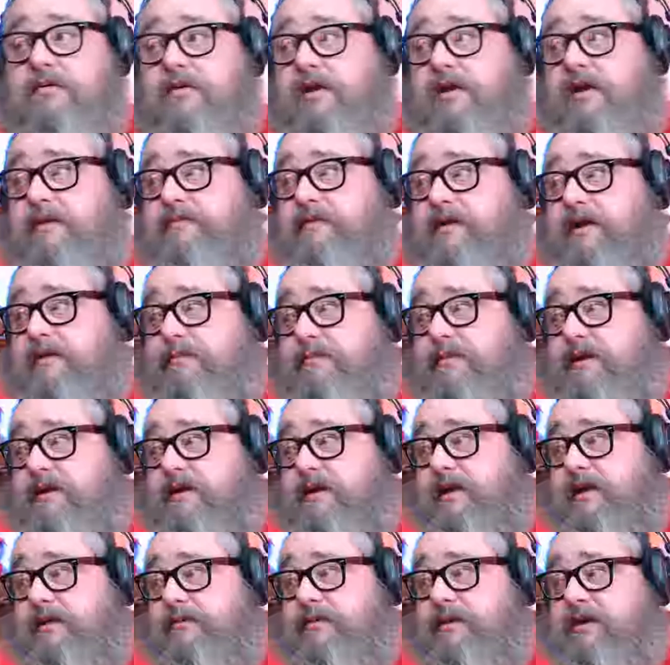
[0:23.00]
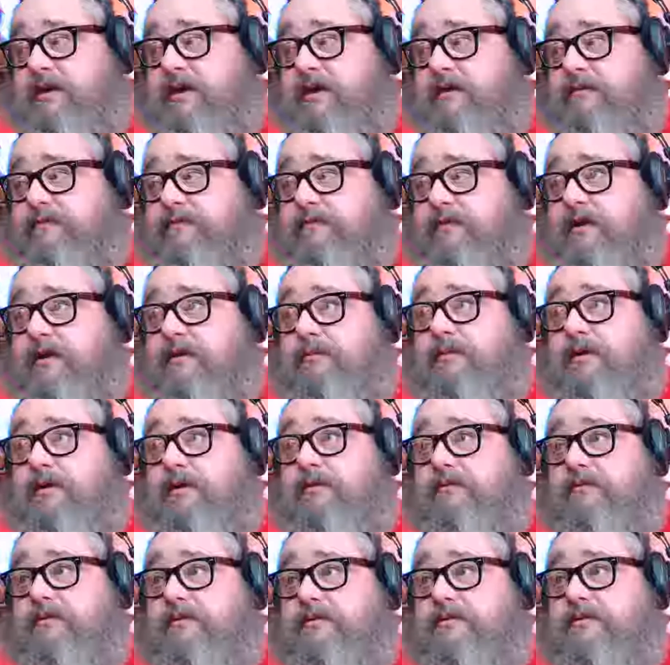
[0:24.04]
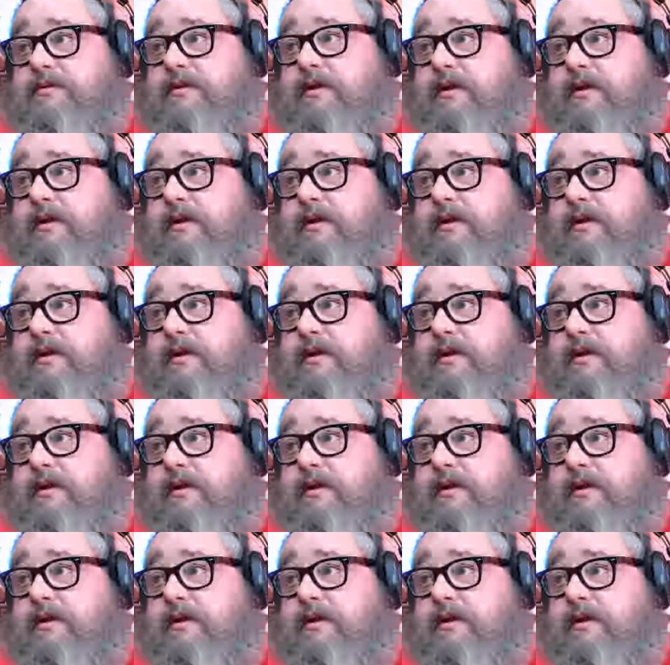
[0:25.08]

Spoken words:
I've got my damn keyframe interval set